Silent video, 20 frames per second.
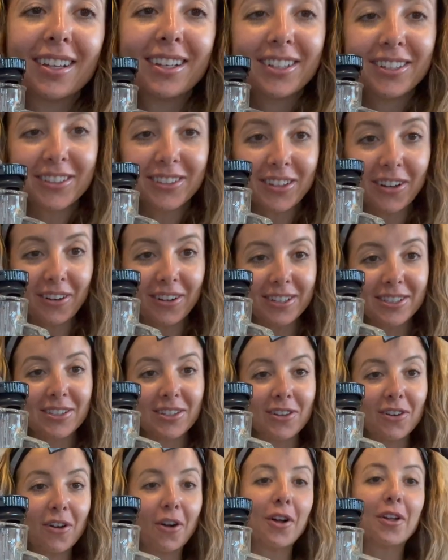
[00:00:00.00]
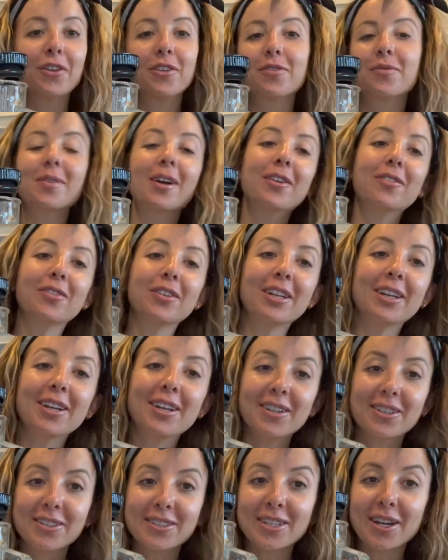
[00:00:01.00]
You'll notice on all of my
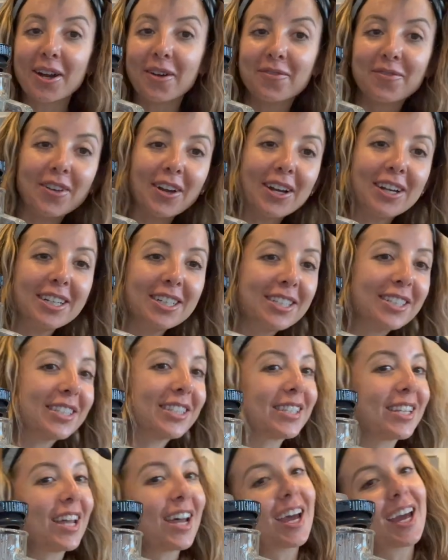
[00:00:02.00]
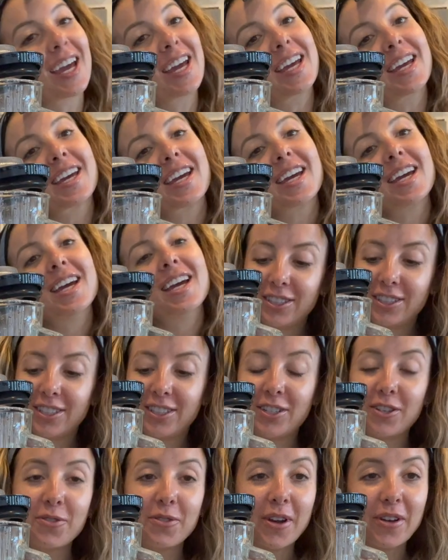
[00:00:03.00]
videos, I'm very just like
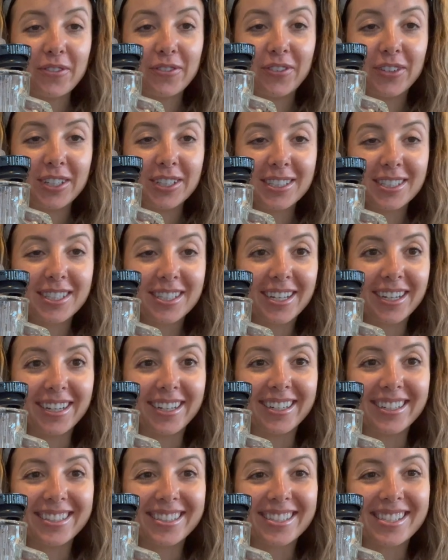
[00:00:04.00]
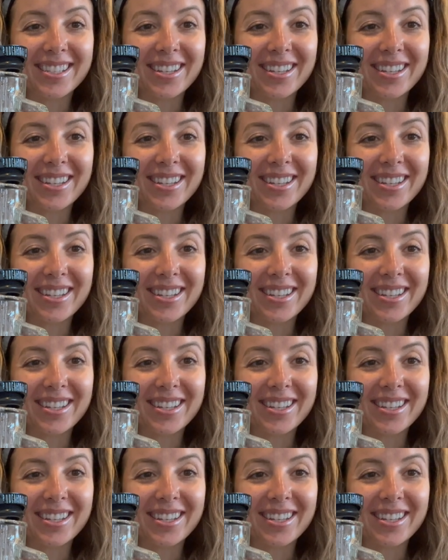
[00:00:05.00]
do what feels good.